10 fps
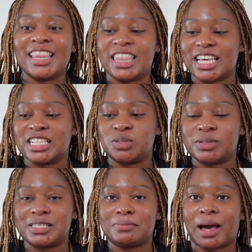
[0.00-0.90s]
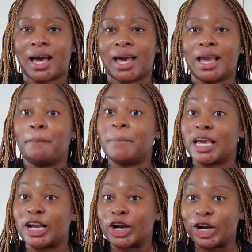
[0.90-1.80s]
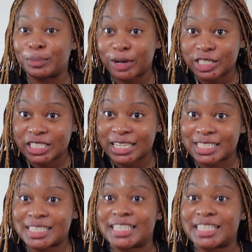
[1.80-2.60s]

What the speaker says: This was my big girl purchase.